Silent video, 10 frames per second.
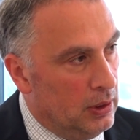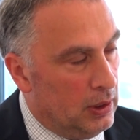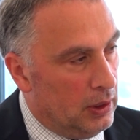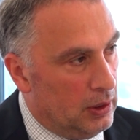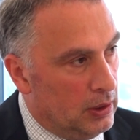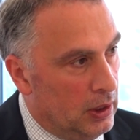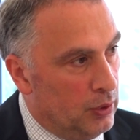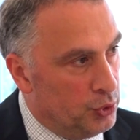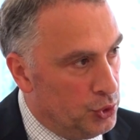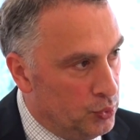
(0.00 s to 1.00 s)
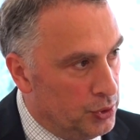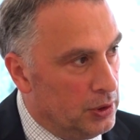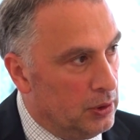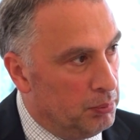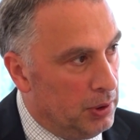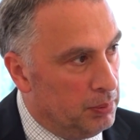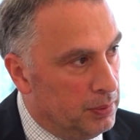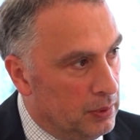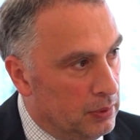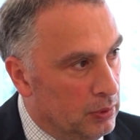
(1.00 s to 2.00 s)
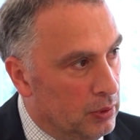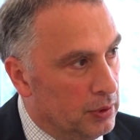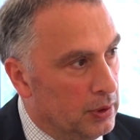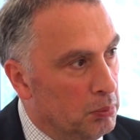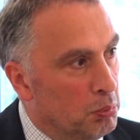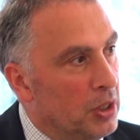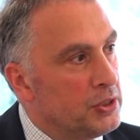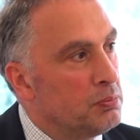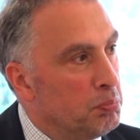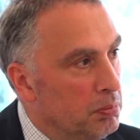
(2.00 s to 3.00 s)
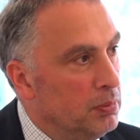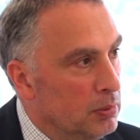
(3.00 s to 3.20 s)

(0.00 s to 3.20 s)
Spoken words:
and how Georgian people, or the most